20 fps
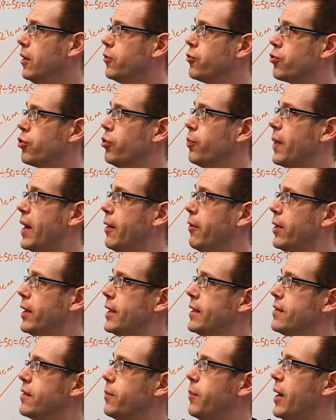True power
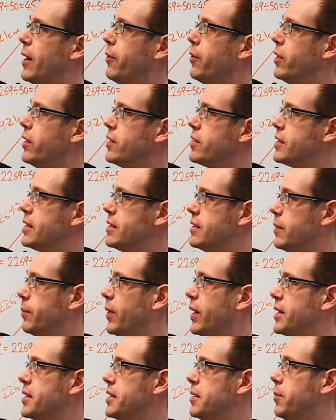is the power that's
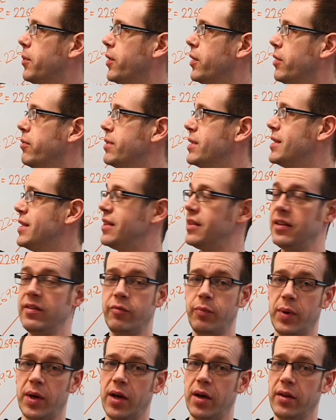dissipated by the
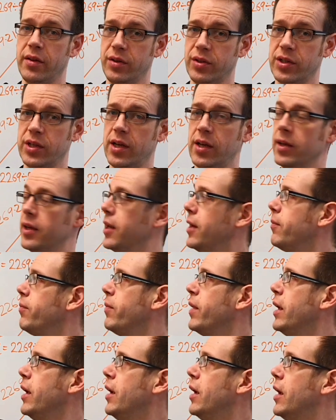resistive part of the circuit.
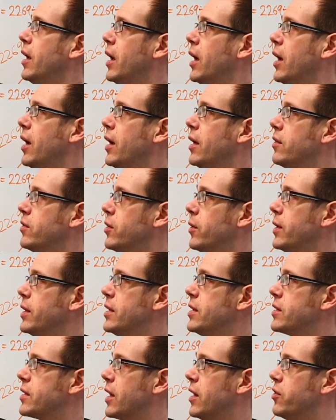Uh, so in
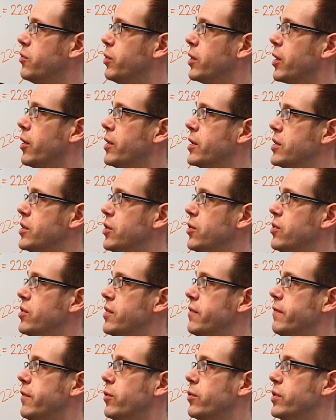this case, we're going to use
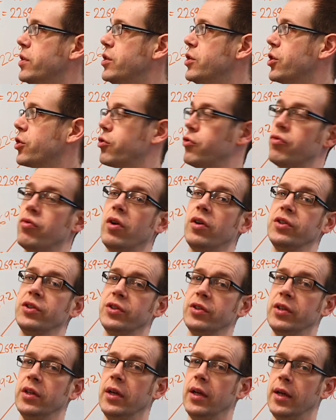the voltage
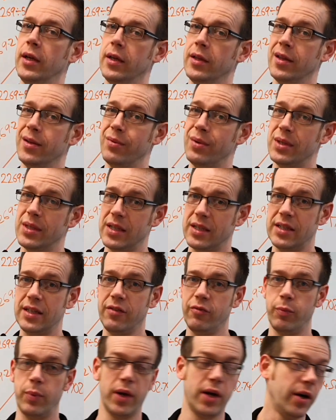across the
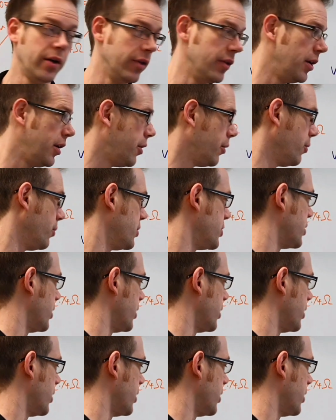resistive part of the load.